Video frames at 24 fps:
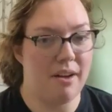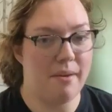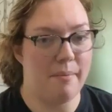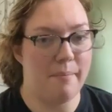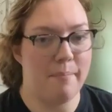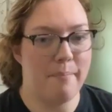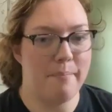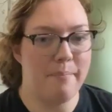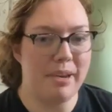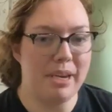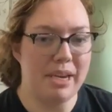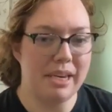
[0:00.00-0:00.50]

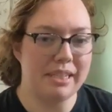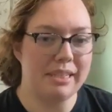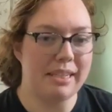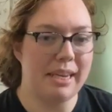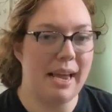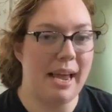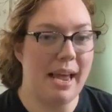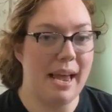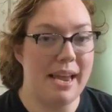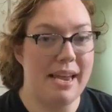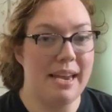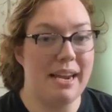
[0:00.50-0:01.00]
um, because
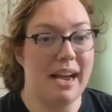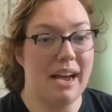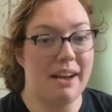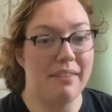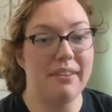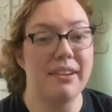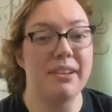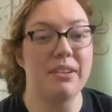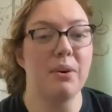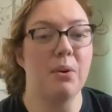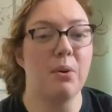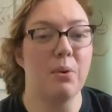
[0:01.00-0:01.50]
I hate
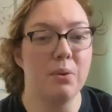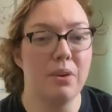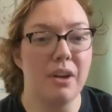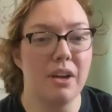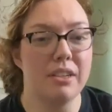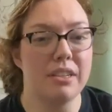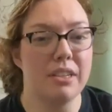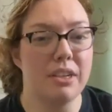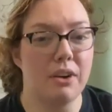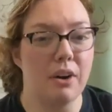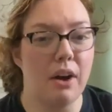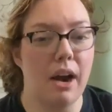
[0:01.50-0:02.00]
having to hold
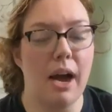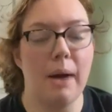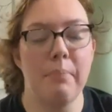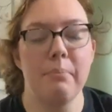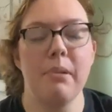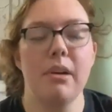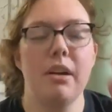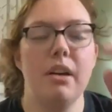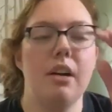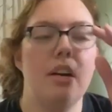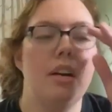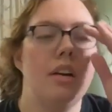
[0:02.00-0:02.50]
on to
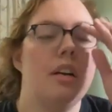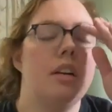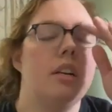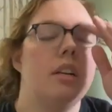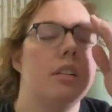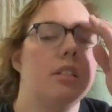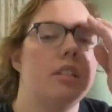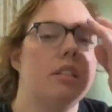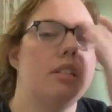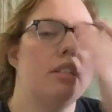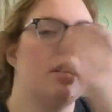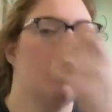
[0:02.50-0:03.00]
crap.
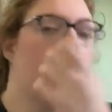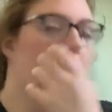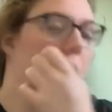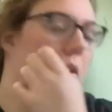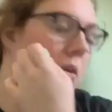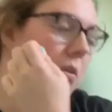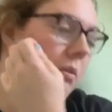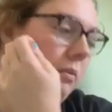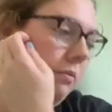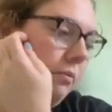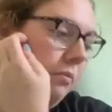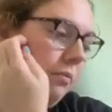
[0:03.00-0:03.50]

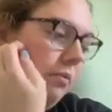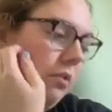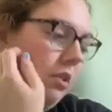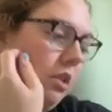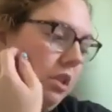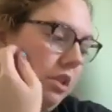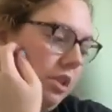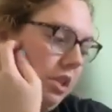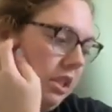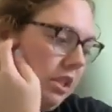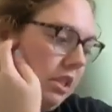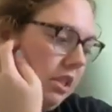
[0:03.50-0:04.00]
So
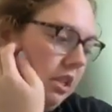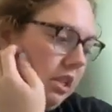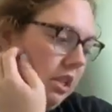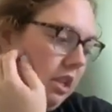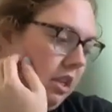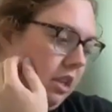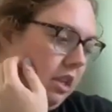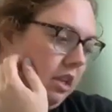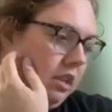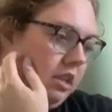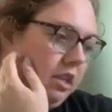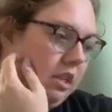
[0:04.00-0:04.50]
just
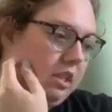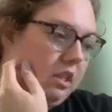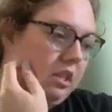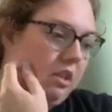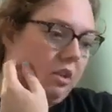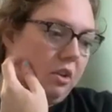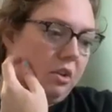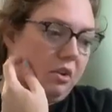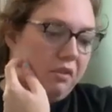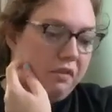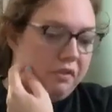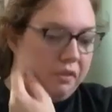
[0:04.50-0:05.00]
a just a
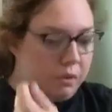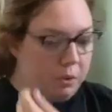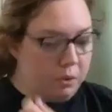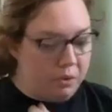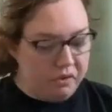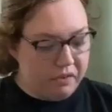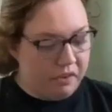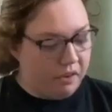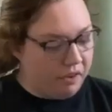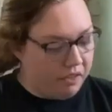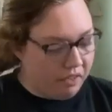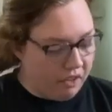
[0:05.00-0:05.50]
little
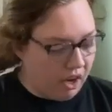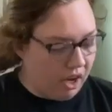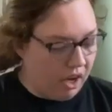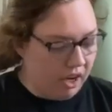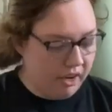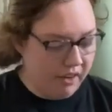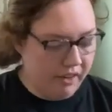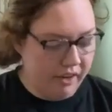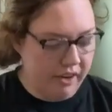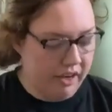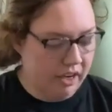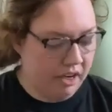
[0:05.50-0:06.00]
food for
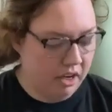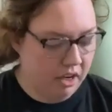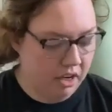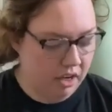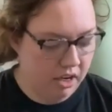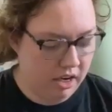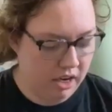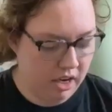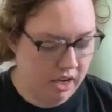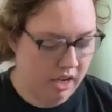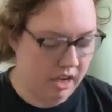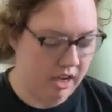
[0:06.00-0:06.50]
thought
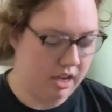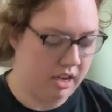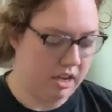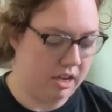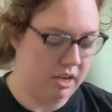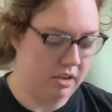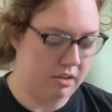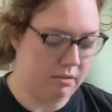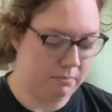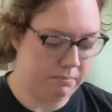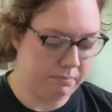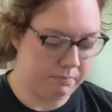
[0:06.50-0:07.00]
there.
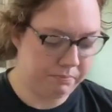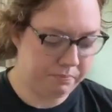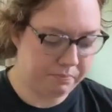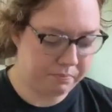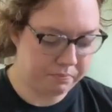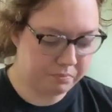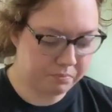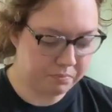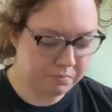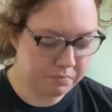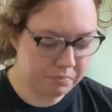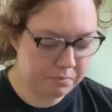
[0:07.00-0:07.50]
Um,
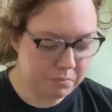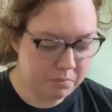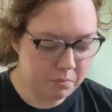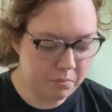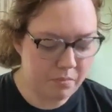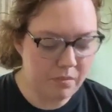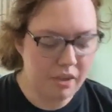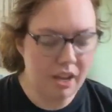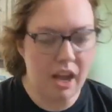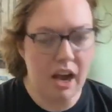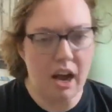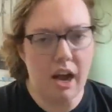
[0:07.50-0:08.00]

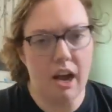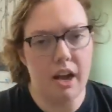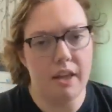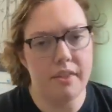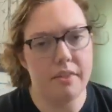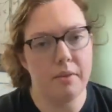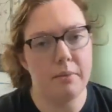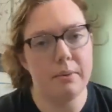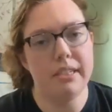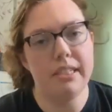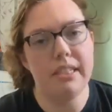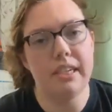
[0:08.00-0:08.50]

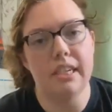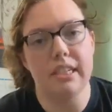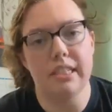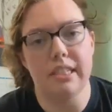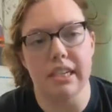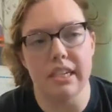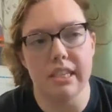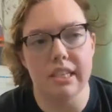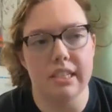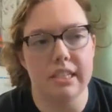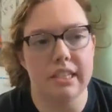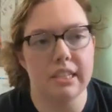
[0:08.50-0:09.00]
the reason I
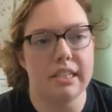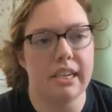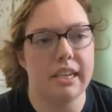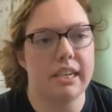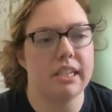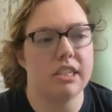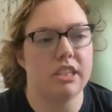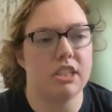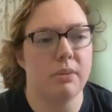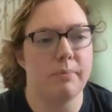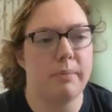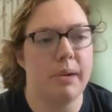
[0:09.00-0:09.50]
say this is I
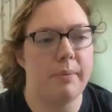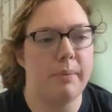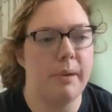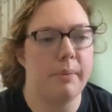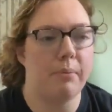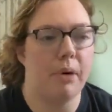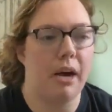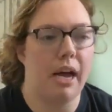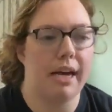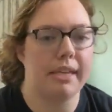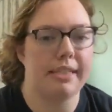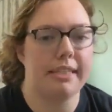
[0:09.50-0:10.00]
get so many
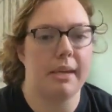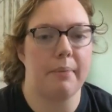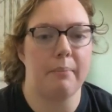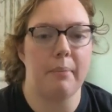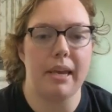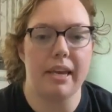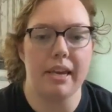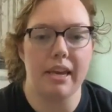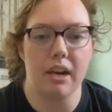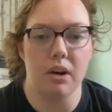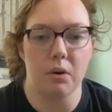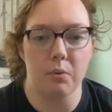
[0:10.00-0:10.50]
people asking
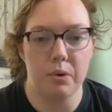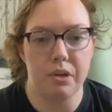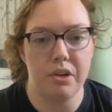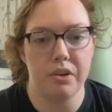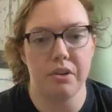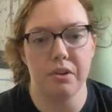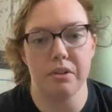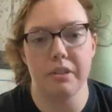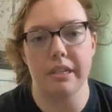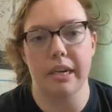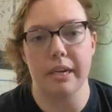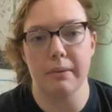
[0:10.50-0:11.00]
me, Kel, will you
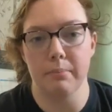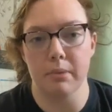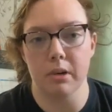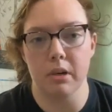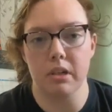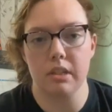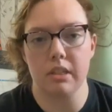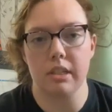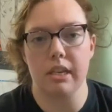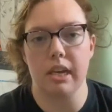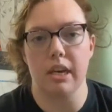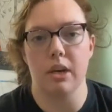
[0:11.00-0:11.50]
do sign
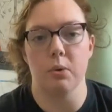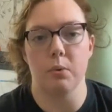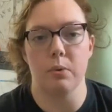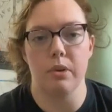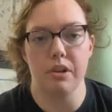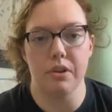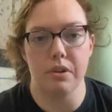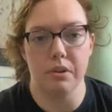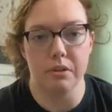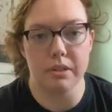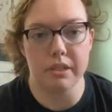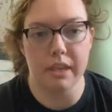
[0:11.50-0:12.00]
books? Kel, will
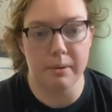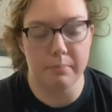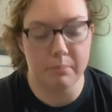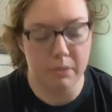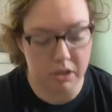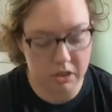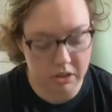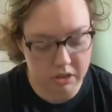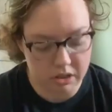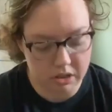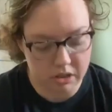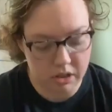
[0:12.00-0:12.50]
you do sign
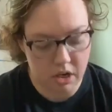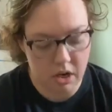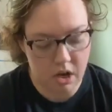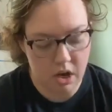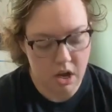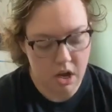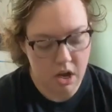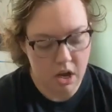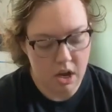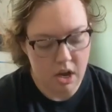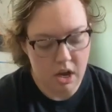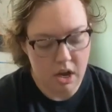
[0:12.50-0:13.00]
books?
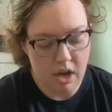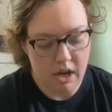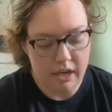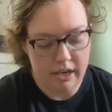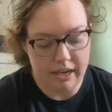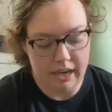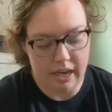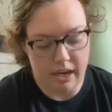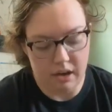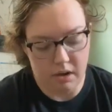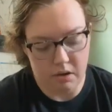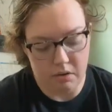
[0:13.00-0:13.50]

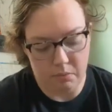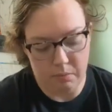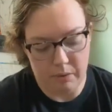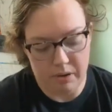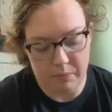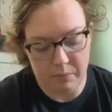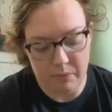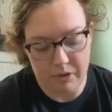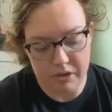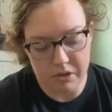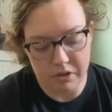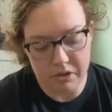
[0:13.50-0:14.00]
Kel,
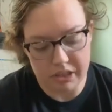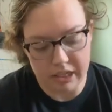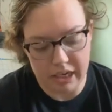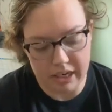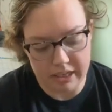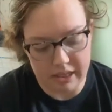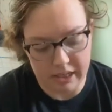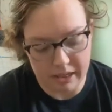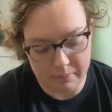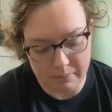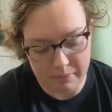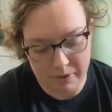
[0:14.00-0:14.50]
when will you
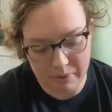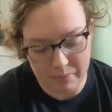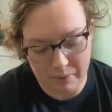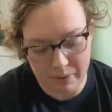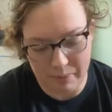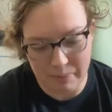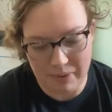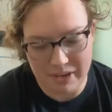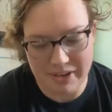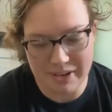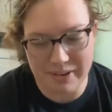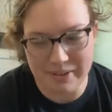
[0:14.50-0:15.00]
sign them?
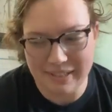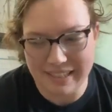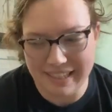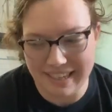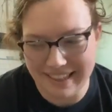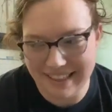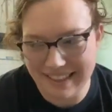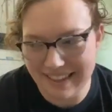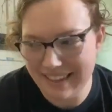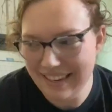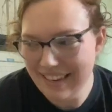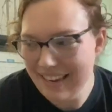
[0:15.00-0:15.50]
When will you
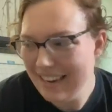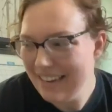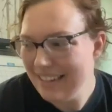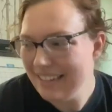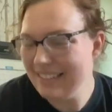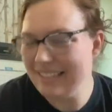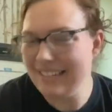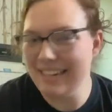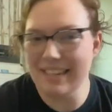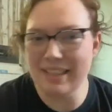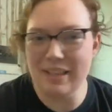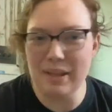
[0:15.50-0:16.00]
send,
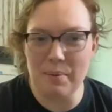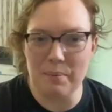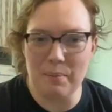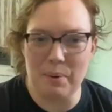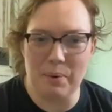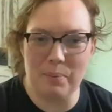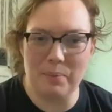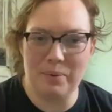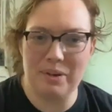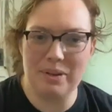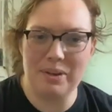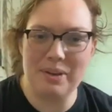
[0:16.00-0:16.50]
send them?
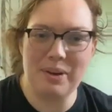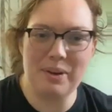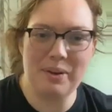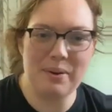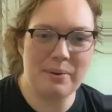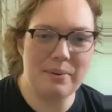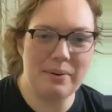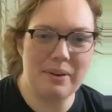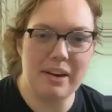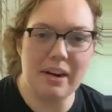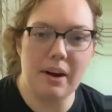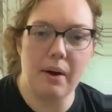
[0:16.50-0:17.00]
When will
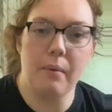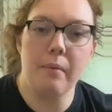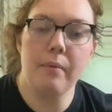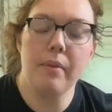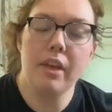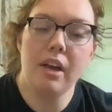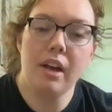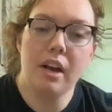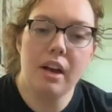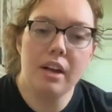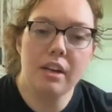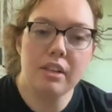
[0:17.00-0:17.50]
you, you know?
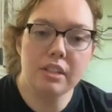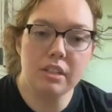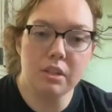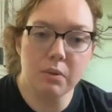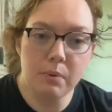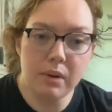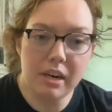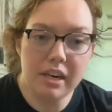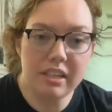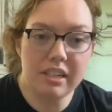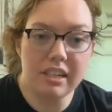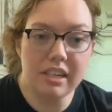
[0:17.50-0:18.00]
So
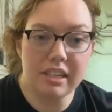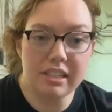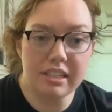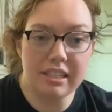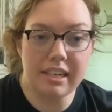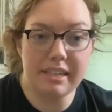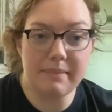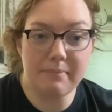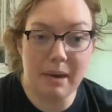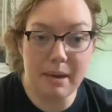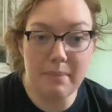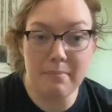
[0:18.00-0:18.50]
what I did is
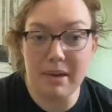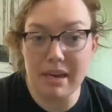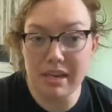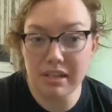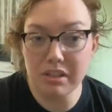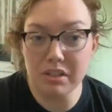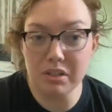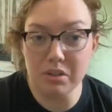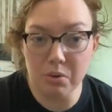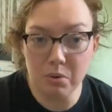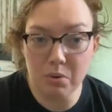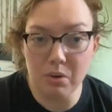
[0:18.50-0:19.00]
I, I made
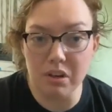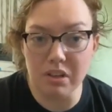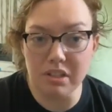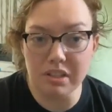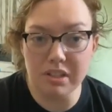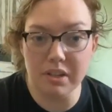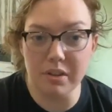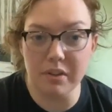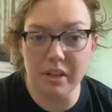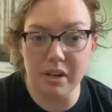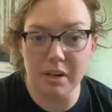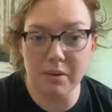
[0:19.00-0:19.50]
a store
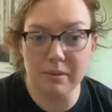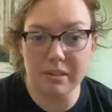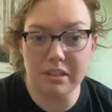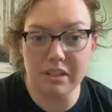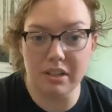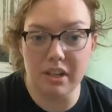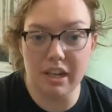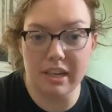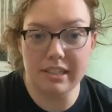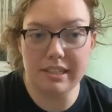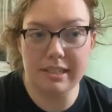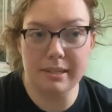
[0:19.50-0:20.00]
so that it was a
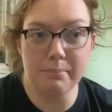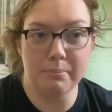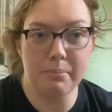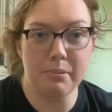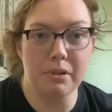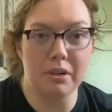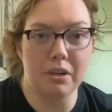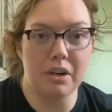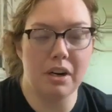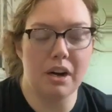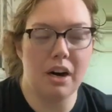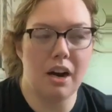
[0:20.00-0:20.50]
lot
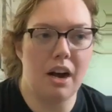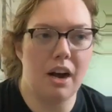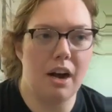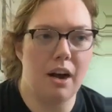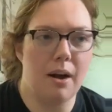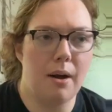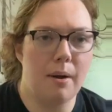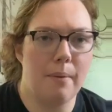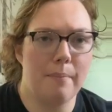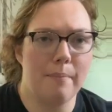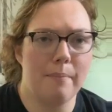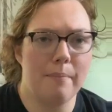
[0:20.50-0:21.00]
simpler.
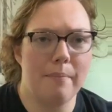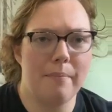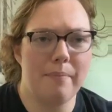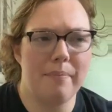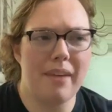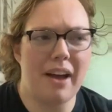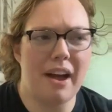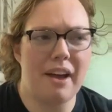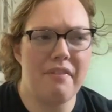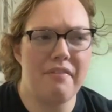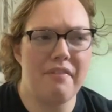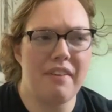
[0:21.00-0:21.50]
Um,
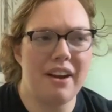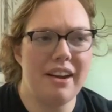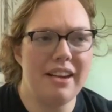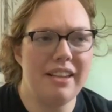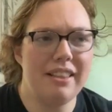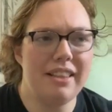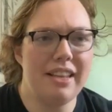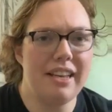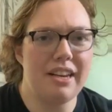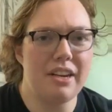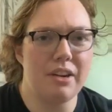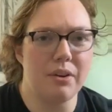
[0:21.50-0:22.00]
I
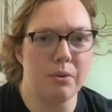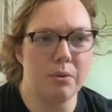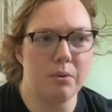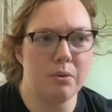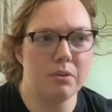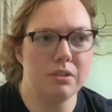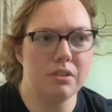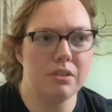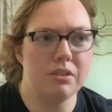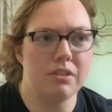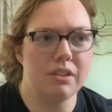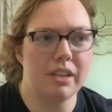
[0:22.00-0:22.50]
find like
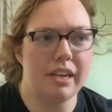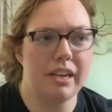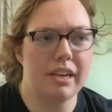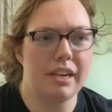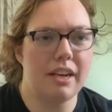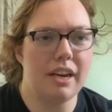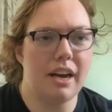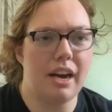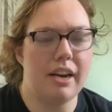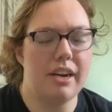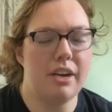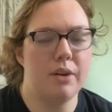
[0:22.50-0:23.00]
Google,
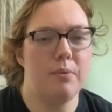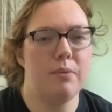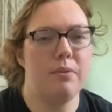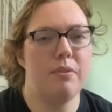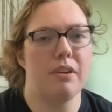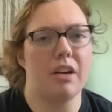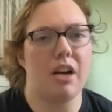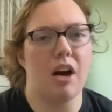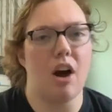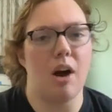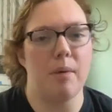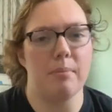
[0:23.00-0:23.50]
like I know
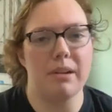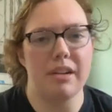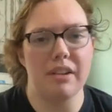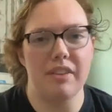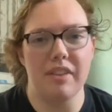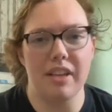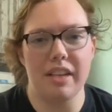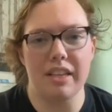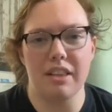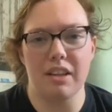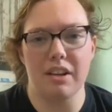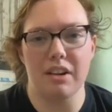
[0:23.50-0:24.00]
the common
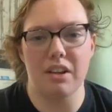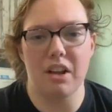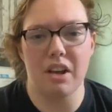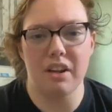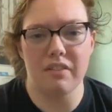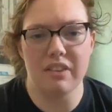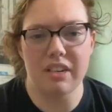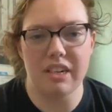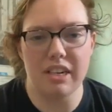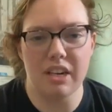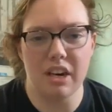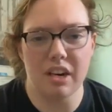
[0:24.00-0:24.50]
thing that a lot
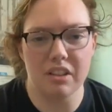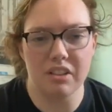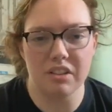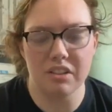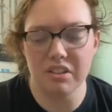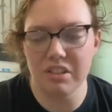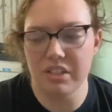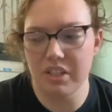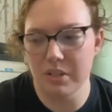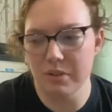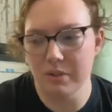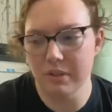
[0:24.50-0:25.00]
of indie
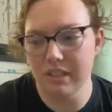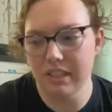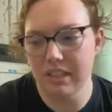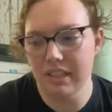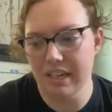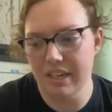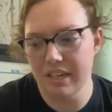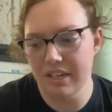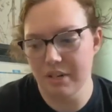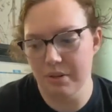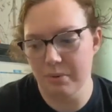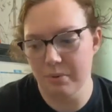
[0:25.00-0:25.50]
authors do is
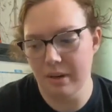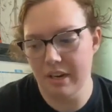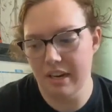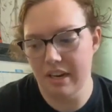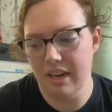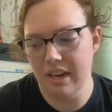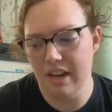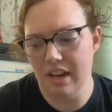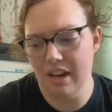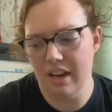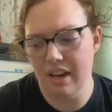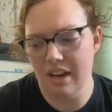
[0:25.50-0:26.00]
they do
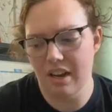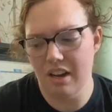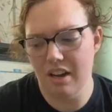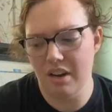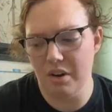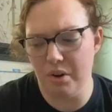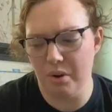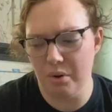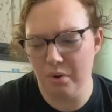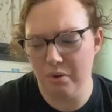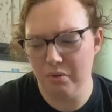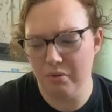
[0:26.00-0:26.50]
a, uh, a
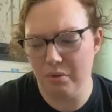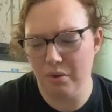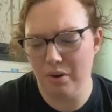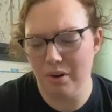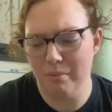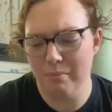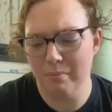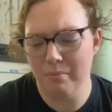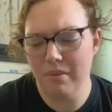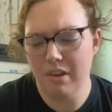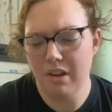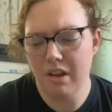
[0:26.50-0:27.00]
Google
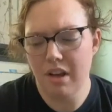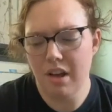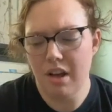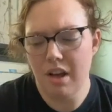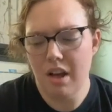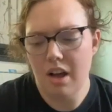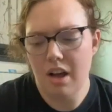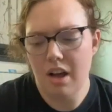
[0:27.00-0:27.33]
form.